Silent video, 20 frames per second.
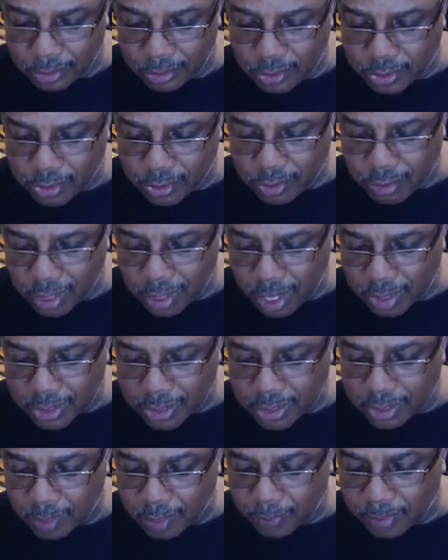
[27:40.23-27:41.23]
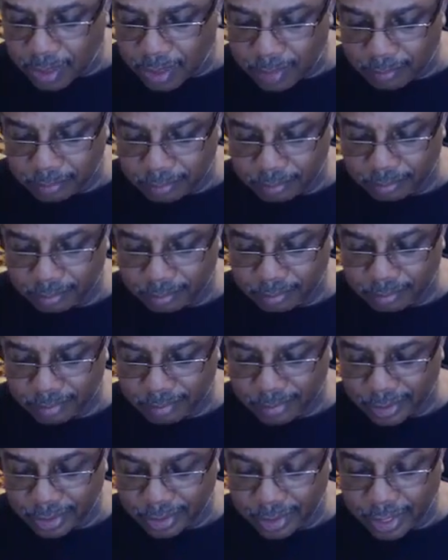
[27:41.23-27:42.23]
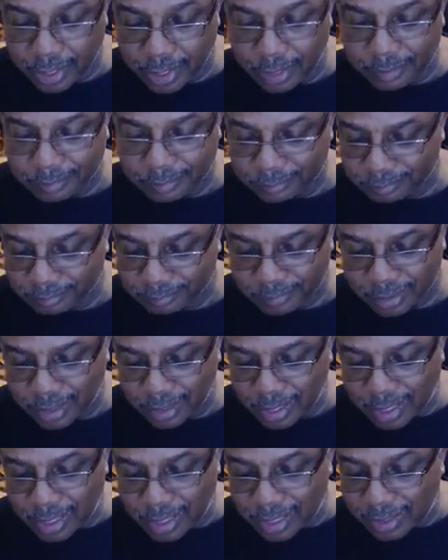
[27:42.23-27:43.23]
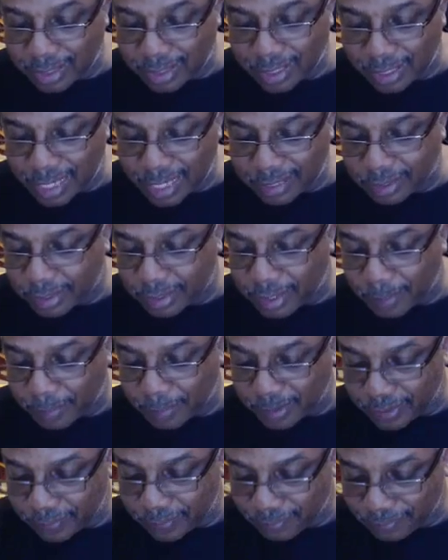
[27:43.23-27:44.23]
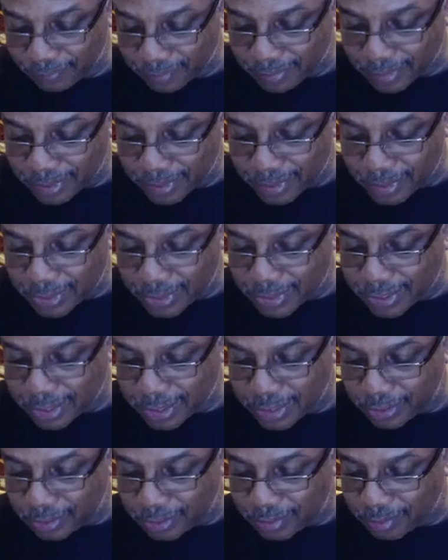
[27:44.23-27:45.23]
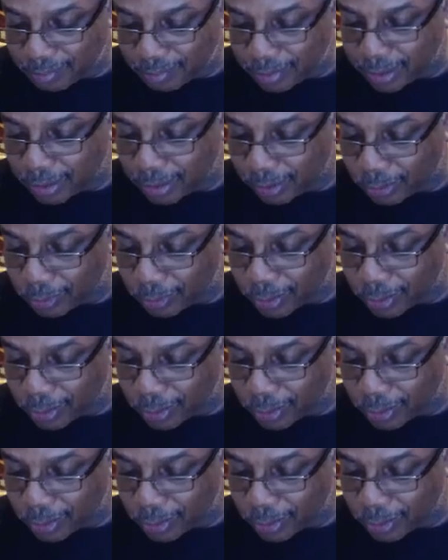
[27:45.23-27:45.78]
"You turned down a step up?" "Yeah. Didn't like the company. Still, me and